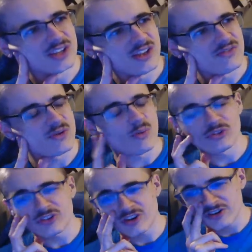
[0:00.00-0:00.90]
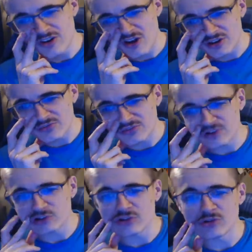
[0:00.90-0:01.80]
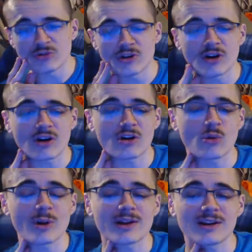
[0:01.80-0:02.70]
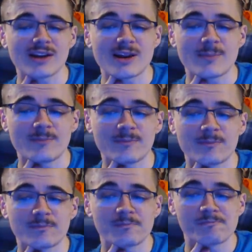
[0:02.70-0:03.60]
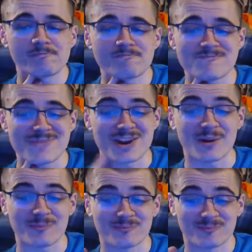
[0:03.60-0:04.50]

If you wanted a knife to quickly, you know,